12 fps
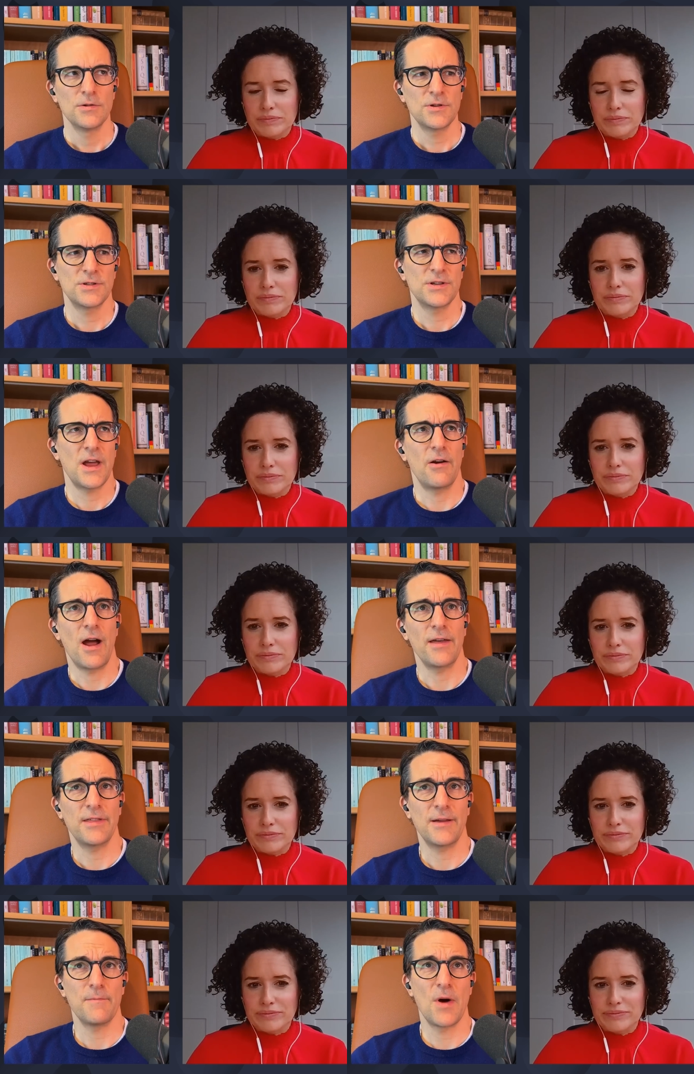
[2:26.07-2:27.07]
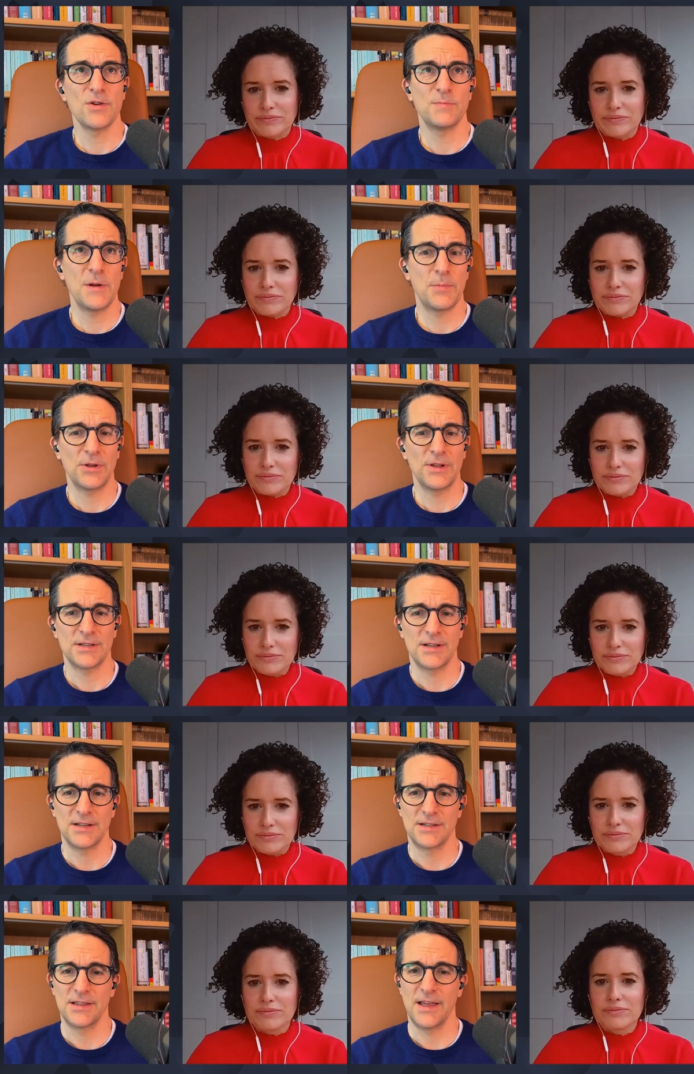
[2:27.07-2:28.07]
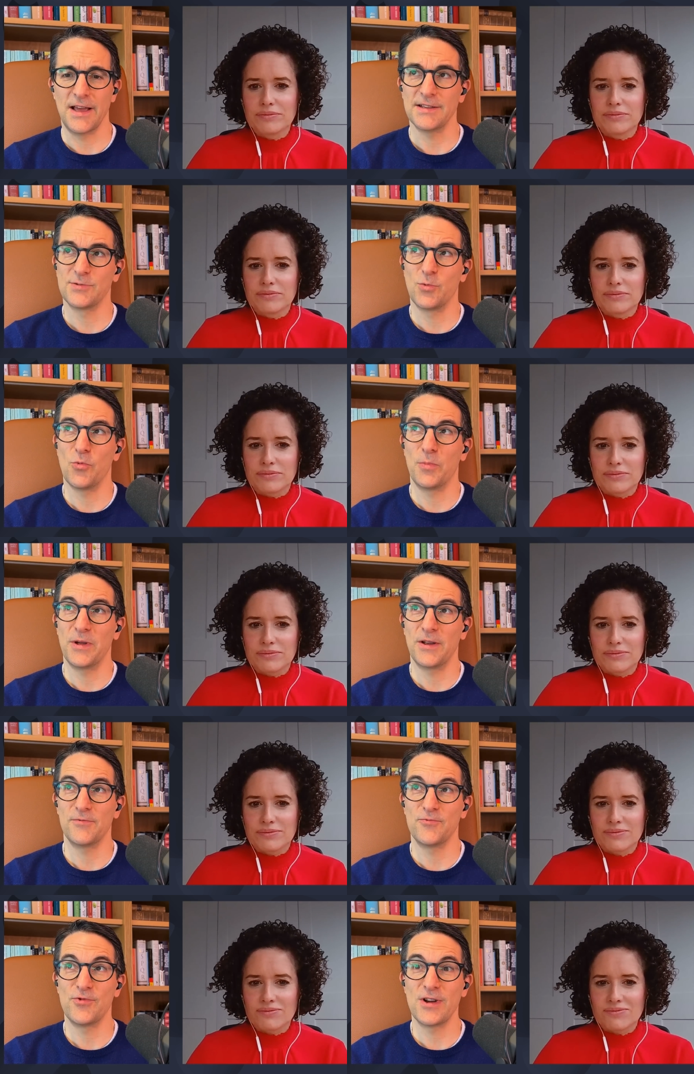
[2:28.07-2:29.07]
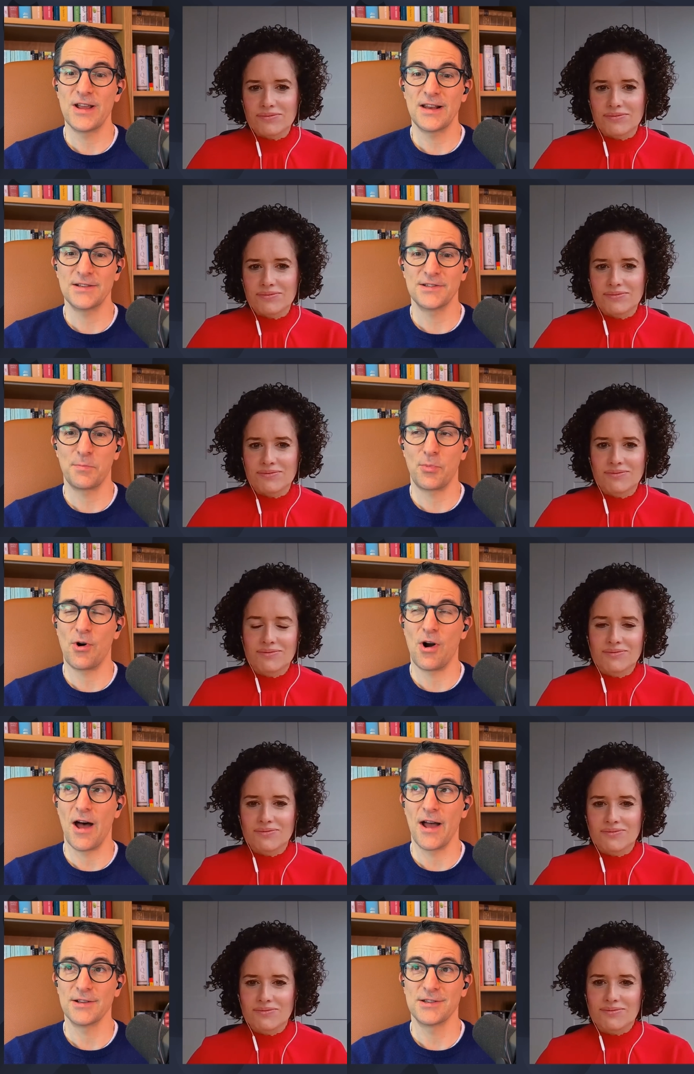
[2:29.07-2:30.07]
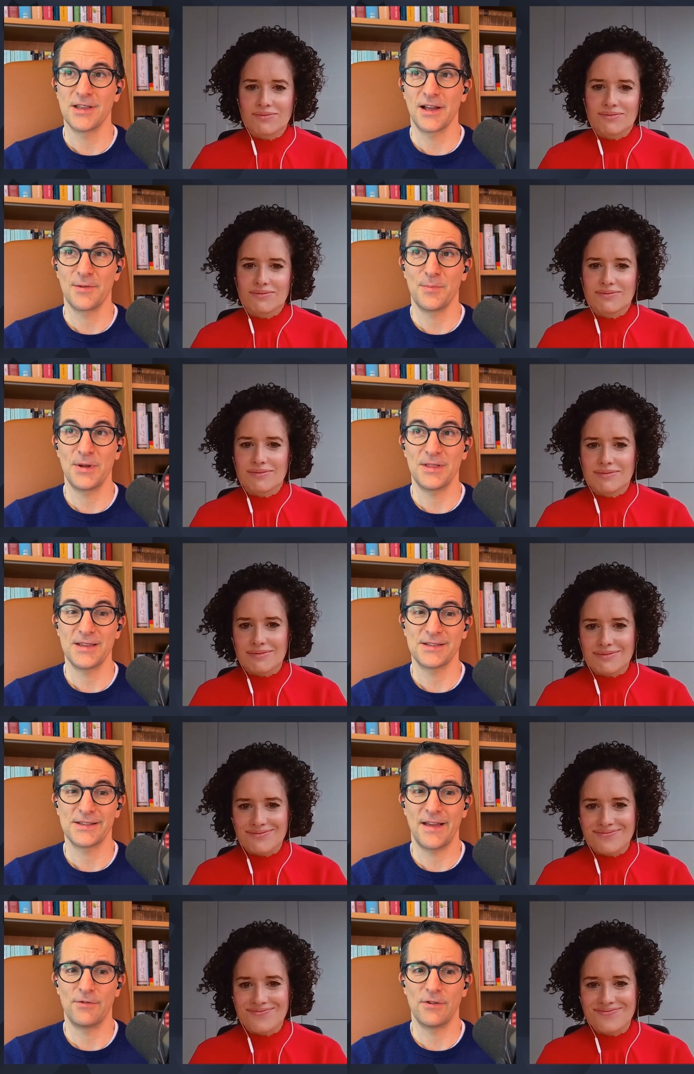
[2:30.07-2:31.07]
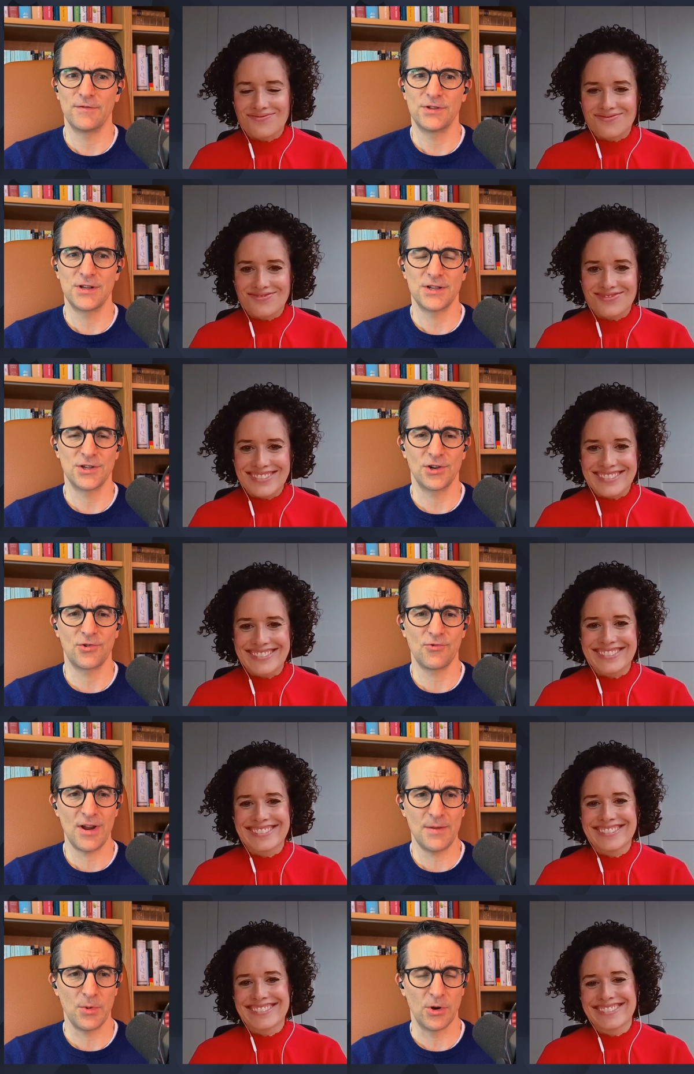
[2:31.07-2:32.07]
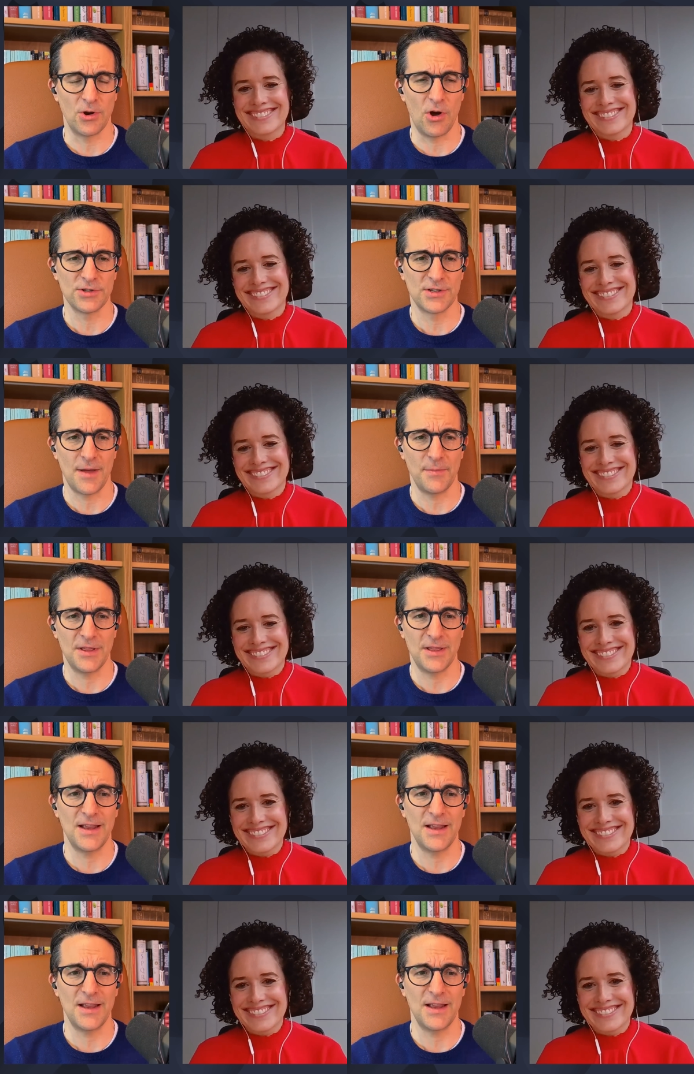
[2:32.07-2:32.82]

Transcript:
Speaker 1: So, Sarah, I think most people listening to this will be really surprised there can be this level of disagreement on something that